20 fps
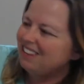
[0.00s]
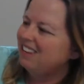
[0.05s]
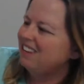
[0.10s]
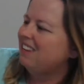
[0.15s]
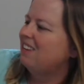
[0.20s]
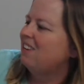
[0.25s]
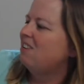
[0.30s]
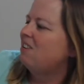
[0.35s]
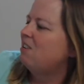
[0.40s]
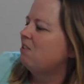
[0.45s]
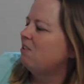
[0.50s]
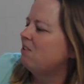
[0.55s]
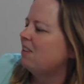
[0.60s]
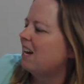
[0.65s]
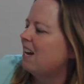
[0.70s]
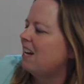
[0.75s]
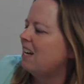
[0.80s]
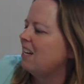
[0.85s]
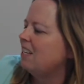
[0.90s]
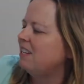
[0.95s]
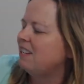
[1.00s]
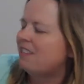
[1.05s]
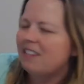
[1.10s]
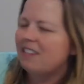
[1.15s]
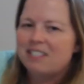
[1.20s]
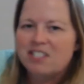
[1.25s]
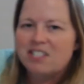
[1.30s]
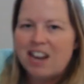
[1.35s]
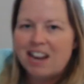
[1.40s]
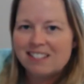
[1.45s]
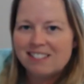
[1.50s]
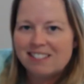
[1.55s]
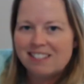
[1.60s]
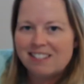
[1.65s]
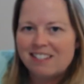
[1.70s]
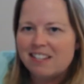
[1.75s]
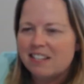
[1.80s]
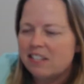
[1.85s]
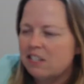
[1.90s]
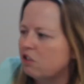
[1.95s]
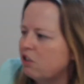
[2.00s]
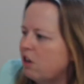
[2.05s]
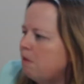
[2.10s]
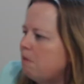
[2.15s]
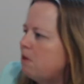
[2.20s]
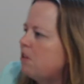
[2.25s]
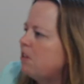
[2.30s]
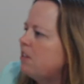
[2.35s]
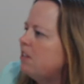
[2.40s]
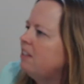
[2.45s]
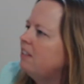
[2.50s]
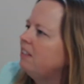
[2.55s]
Uh-oh, guys, you think Jack's going to get in trouble?